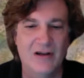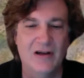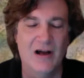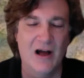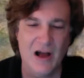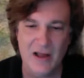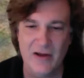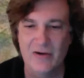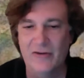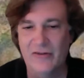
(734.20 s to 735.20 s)

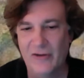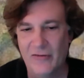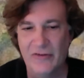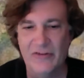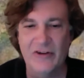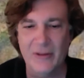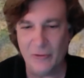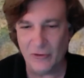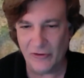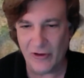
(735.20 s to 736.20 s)
higher self-esteem
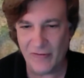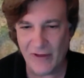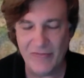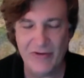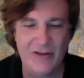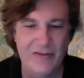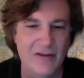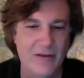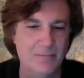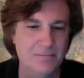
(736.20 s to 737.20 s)
or
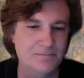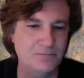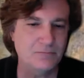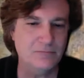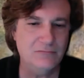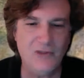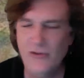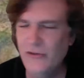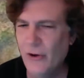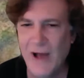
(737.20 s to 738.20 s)
self-efficacy.
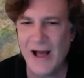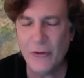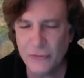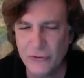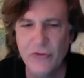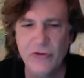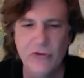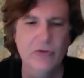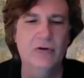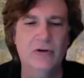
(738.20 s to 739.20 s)
So how do
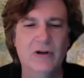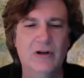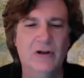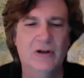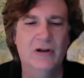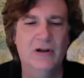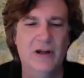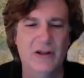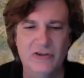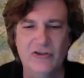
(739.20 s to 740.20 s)
you
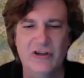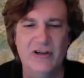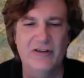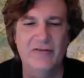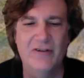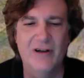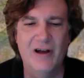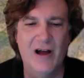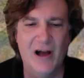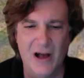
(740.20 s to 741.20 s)
achieve
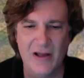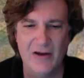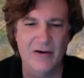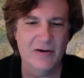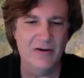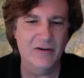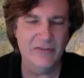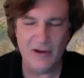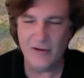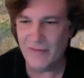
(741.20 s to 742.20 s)
higher
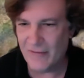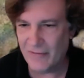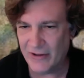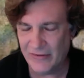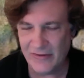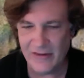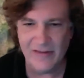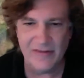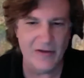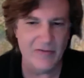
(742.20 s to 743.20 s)
self-efficacy
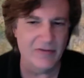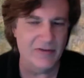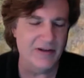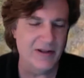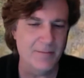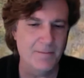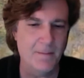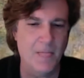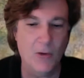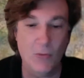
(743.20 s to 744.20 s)
and self-esteem?
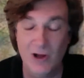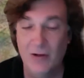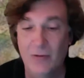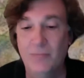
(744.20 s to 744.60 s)
Well,